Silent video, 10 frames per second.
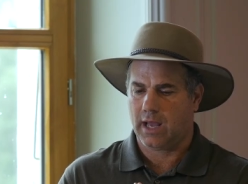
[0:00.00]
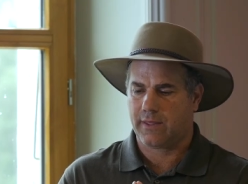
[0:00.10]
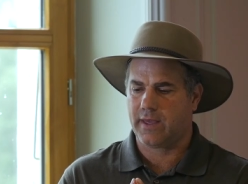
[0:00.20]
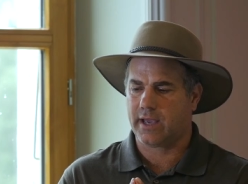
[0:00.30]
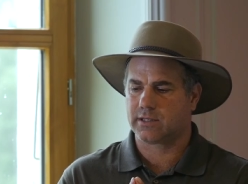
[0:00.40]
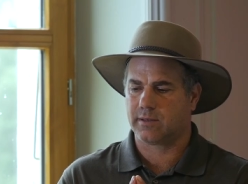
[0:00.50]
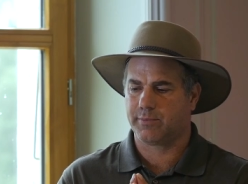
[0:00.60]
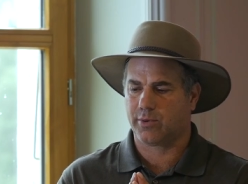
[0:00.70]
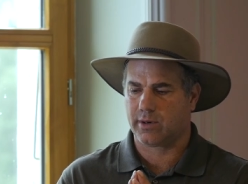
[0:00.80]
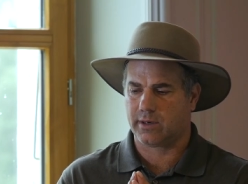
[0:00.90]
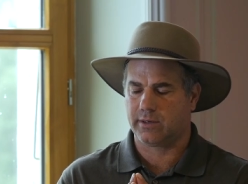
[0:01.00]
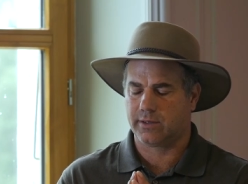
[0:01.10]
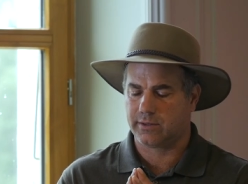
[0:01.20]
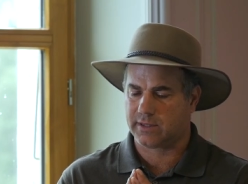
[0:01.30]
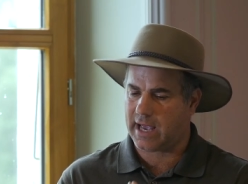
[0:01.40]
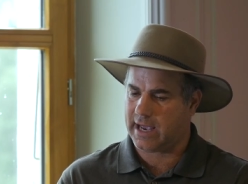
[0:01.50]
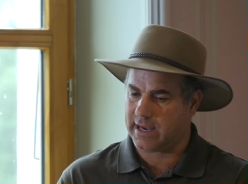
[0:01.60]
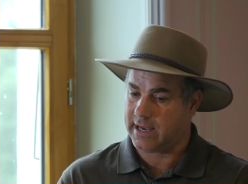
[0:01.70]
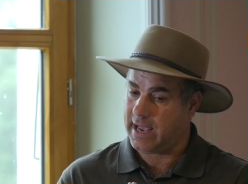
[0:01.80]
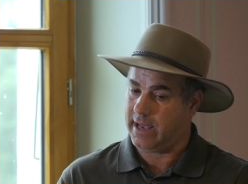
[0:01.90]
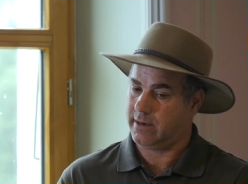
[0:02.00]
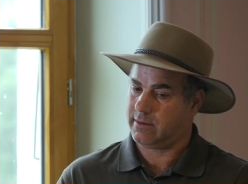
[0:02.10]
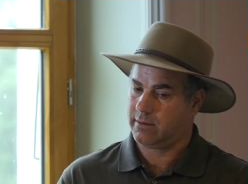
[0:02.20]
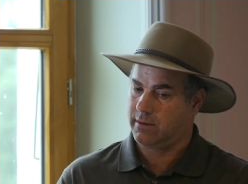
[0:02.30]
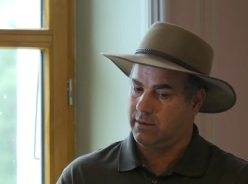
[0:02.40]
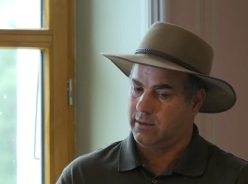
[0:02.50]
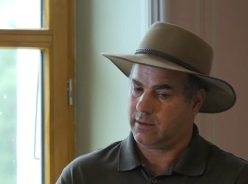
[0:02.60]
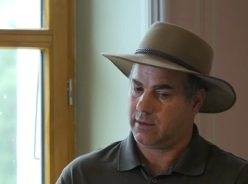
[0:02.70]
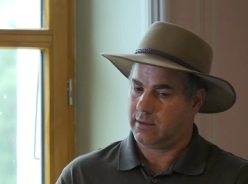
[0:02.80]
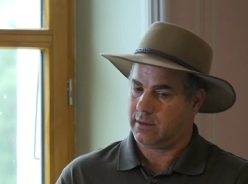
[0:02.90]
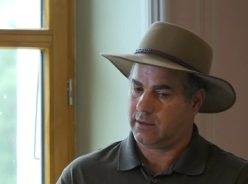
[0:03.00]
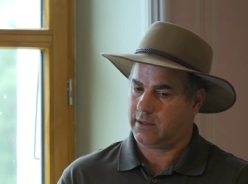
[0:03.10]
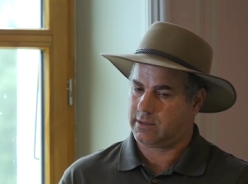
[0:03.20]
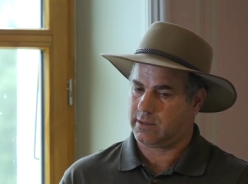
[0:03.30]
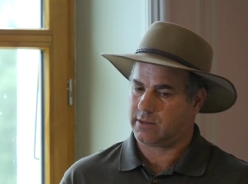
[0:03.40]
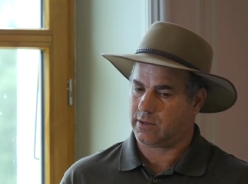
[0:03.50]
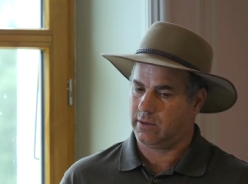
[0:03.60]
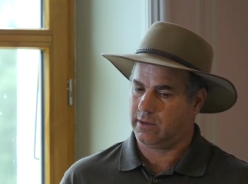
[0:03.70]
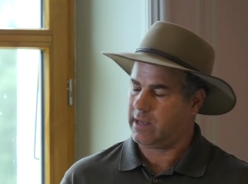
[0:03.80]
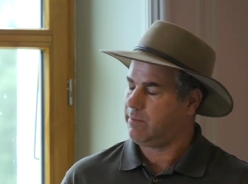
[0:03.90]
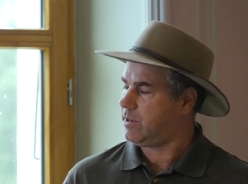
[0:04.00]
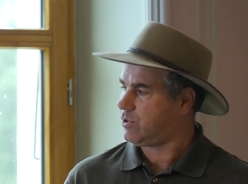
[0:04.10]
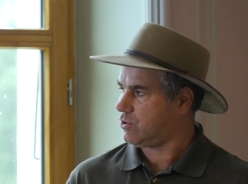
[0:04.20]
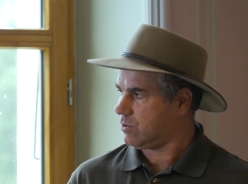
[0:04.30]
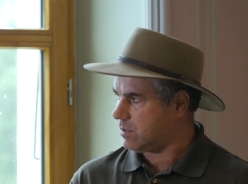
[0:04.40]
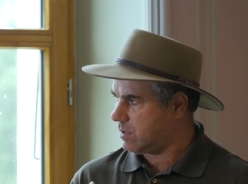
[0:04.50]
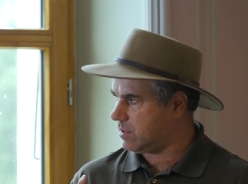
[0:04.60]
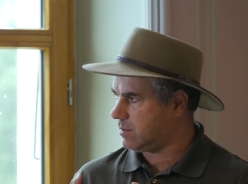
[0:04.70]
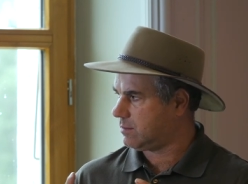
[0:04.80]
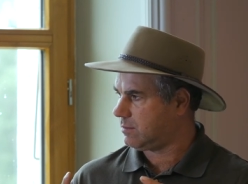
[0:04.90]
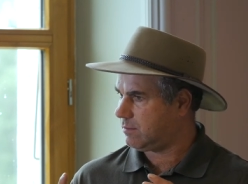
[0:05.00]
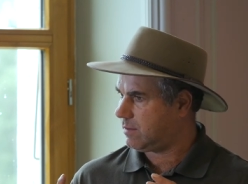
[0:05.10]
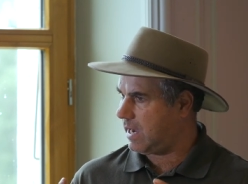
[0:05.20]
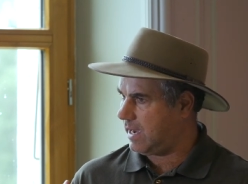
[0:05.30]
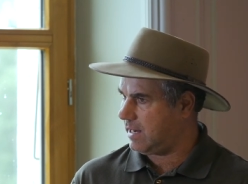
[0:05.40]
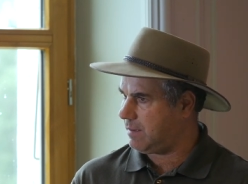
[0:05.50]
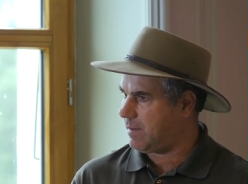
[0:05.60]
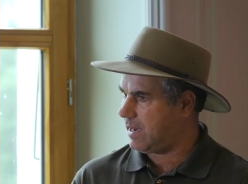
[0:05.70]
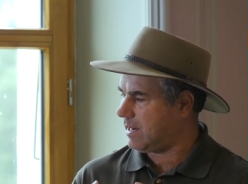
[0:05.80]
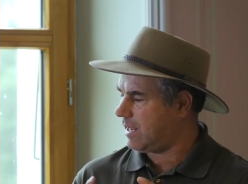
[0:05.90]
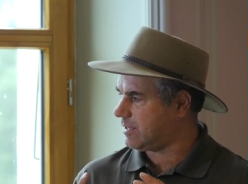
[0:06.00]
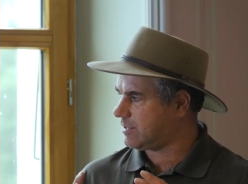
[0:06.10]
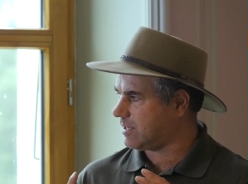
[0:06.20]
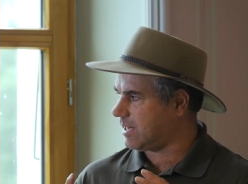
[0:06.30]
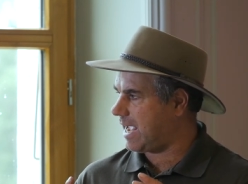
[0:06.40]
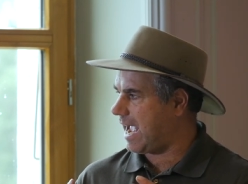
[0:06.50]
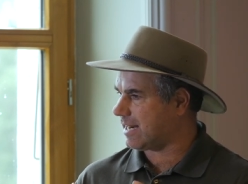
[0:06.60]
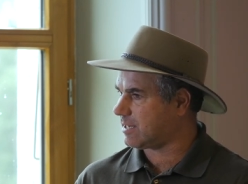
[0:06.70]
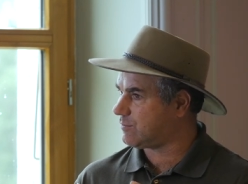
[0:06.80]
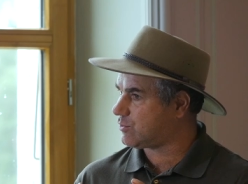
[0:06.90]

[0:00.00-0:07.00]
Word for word: I think it's important to say again, this is on a mature, highly biologically active